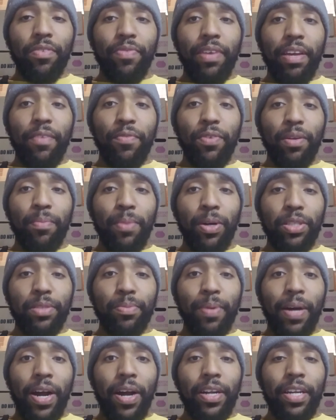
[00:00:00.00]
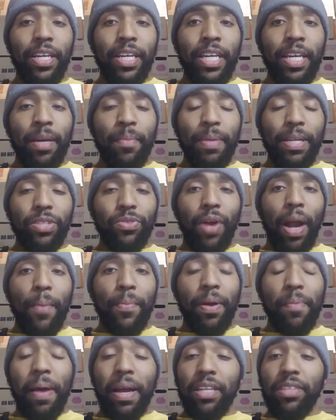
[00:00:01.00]
feet for the most part, be the
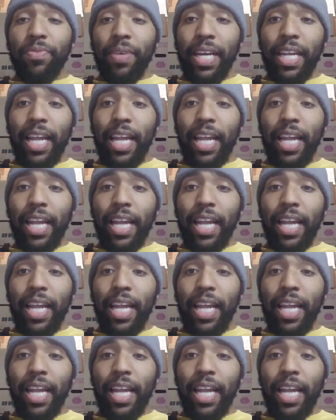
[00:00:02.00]
scramble, get back to speed.